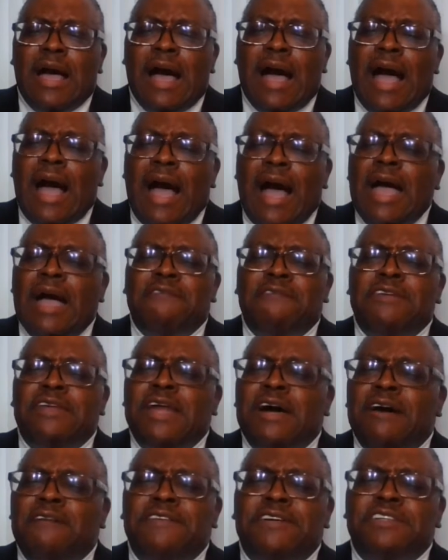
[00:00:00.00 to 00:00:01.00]
I have
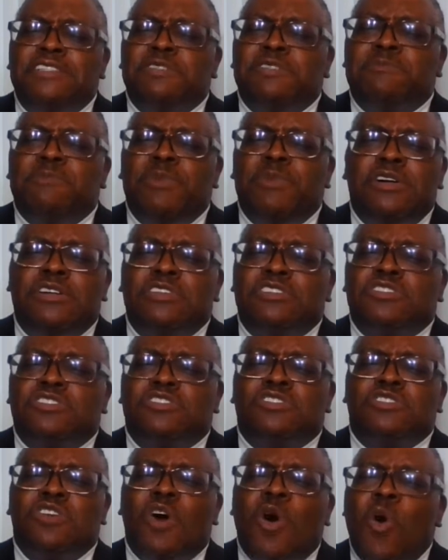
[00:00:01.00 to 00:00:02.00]
never
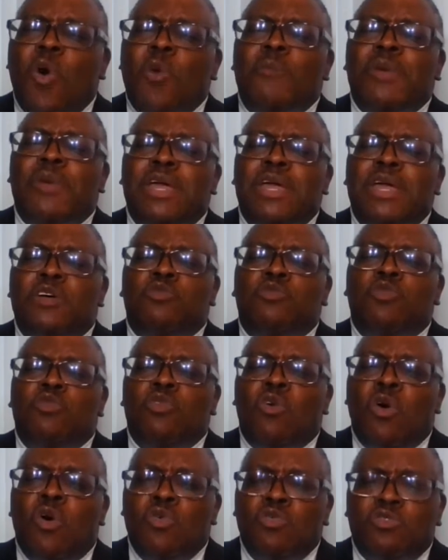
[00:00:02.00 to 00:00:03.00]
experienced so many
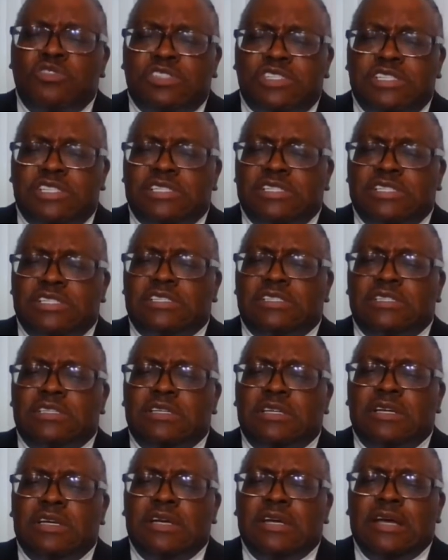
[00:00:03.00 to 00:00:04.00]
roses
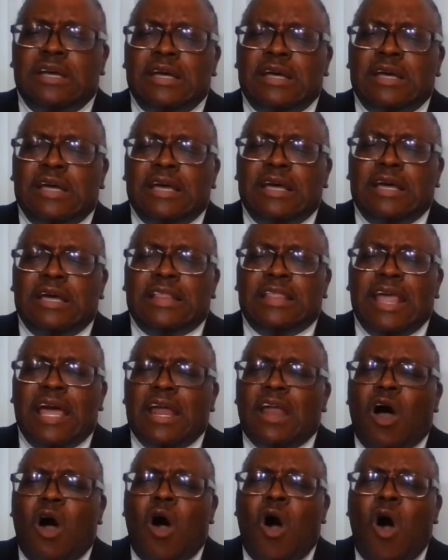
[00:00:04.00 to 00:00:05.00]

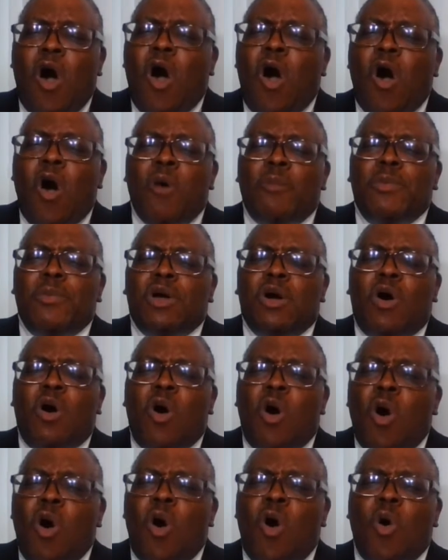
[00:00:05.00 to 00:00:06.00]
that all
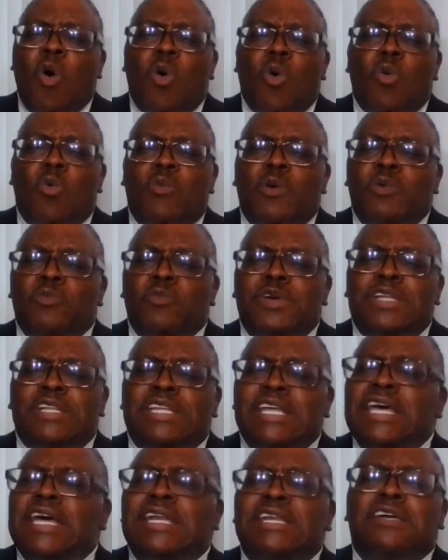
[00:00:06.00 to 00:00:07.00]
behold when we
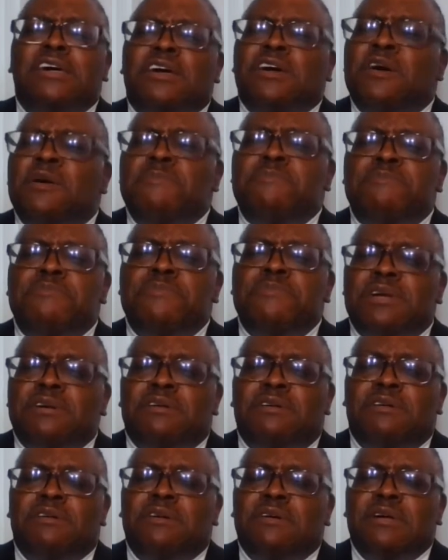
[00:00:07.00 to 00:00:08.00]
did the
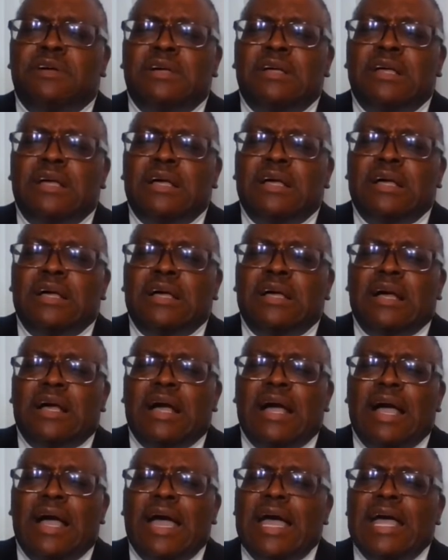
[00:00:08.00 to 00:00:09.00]
committal
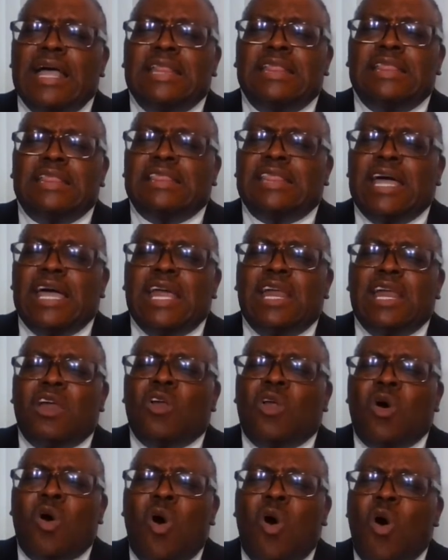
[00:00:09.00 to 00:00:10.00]
and they
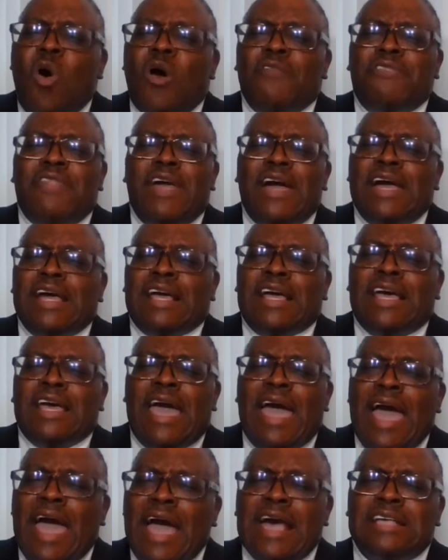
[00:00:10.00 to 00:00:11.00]
lowered that
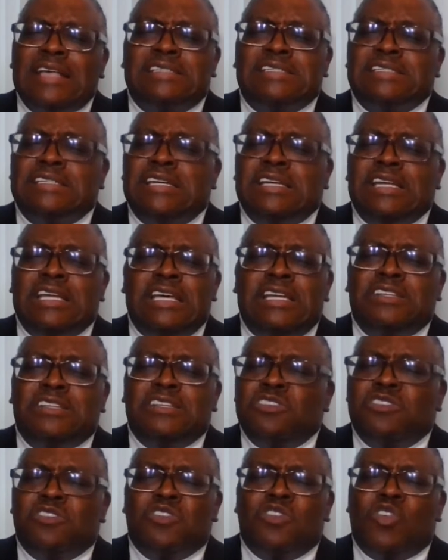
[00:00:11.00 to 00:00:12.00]
casket
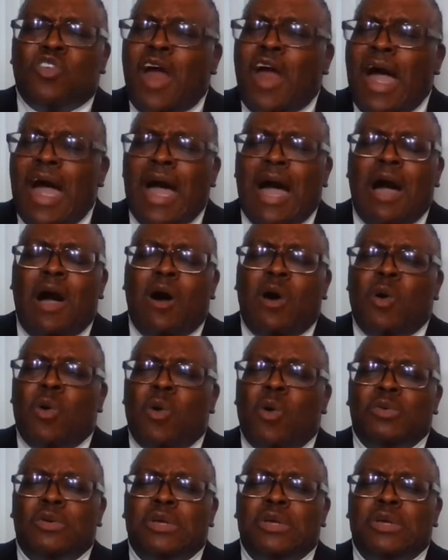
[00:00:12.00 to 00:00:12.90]
into the ground